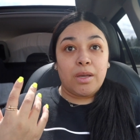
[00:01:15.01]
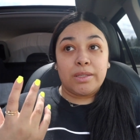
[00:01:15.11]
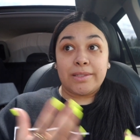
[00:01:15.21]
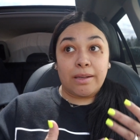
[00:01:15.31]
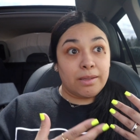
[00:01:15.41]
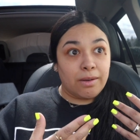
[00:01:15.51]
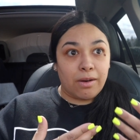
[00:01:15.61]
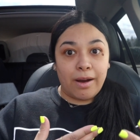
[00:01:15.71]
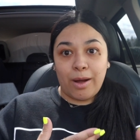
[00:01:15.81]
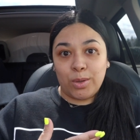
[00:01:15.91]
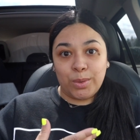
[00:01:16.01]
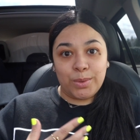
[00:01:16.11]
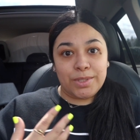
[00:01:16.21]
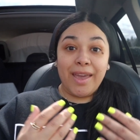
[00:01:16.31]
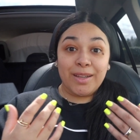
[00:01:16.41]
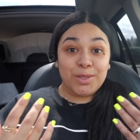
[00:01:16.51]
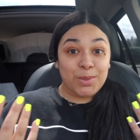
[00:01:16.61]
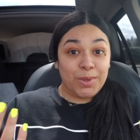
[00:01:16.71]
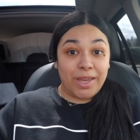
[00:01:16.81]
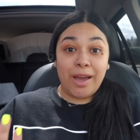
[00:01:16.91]
selling our house. And
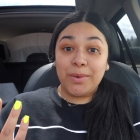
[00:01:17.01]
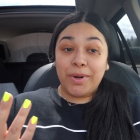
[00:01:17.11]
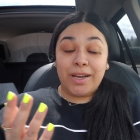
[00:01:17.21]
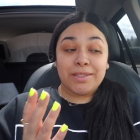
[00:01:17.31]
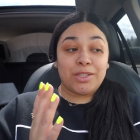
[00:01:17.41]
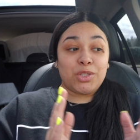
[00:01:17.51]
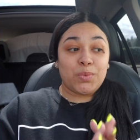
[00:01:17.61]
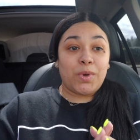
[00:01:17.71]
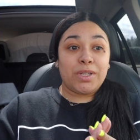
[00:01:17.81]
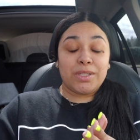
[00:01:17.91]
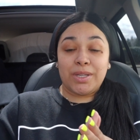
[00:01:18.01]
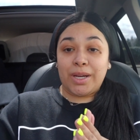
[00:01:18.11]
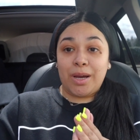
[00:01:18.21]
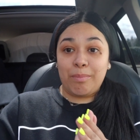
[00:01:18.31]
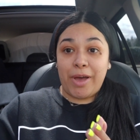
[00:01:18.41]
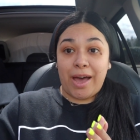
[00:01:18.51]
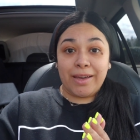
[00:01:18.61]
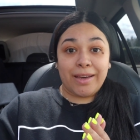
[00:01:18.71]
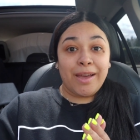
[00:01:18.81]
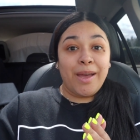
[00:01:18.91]
so yeah, you guys, I just wanted to come
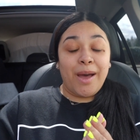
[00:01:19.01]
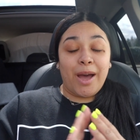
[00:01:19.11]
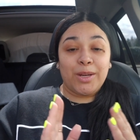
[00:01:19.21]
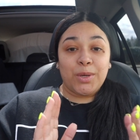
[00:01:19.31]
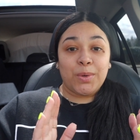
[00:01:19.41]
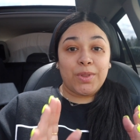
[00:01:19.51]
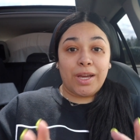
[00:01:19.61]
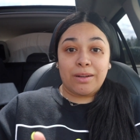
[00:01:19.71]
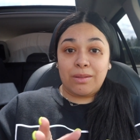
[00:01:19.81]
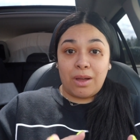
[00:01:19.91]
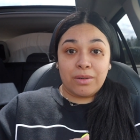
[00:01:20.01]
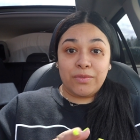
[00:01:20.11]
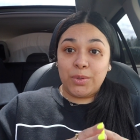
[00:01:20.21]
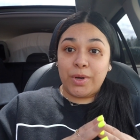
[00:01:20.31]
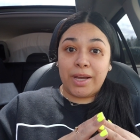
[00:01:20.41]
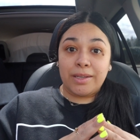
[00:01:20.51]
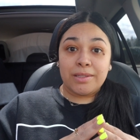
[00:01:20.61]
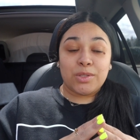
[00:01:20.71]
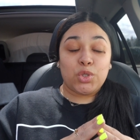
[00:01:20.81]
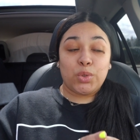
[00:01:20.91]
back. I know that a lot of you
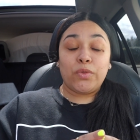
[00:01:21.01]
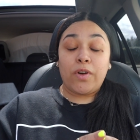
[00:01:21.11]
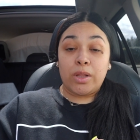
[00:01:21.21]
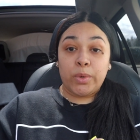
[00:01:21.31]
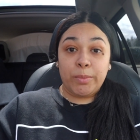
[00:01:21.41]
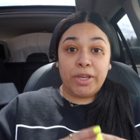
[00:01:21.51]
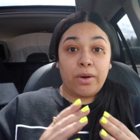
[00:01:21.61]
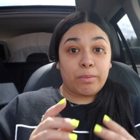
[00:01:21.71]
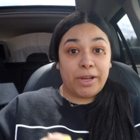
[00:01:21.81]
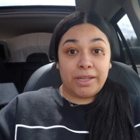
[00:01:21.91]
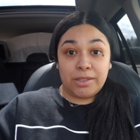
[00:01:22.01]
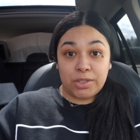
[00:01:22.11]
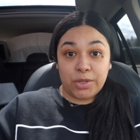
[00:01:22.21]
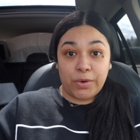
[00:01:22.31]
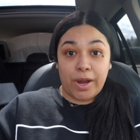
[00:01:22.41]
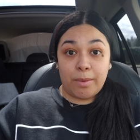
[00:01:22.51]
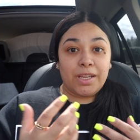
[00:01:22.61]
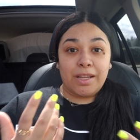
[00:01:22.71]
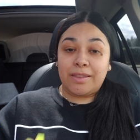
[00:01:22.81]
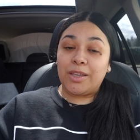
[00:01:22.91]
guys do follow me on my Instagram,
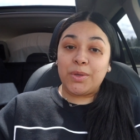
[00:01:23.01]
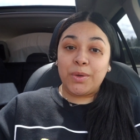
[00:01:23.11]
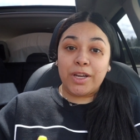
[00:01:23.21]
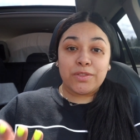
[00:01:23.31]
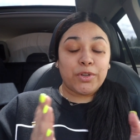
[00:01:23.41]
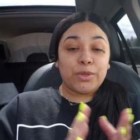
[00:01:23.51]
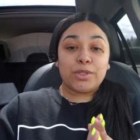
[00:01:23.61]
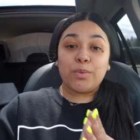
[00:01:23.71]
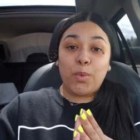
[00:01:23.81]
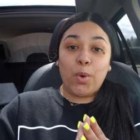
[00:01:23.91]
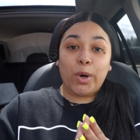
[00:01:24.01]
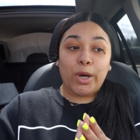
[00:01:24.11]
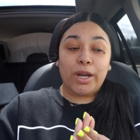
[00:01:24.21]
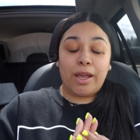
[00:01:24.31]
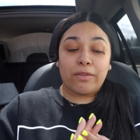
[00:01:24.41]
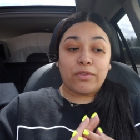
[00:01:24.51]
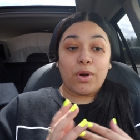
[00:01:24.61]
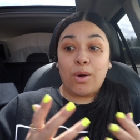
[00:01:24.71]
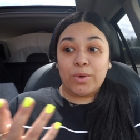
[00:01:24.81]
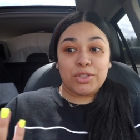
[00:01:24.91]
and I thank you guys for your support and for
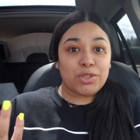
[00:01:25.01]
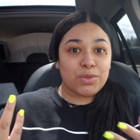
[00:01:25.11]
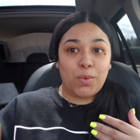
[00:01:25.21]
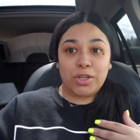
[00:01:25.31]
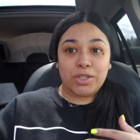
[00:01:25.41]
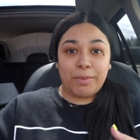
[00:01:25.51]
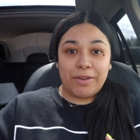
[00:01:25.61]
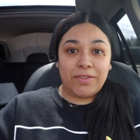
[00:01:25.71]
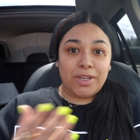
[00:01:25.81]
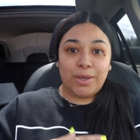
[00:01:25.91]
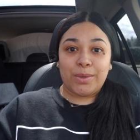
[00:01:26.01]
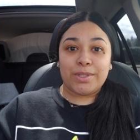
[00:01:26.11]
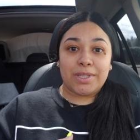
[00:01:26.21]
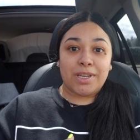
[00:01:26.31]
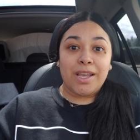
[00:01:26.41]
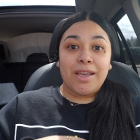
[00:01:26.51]
always just watching my videos and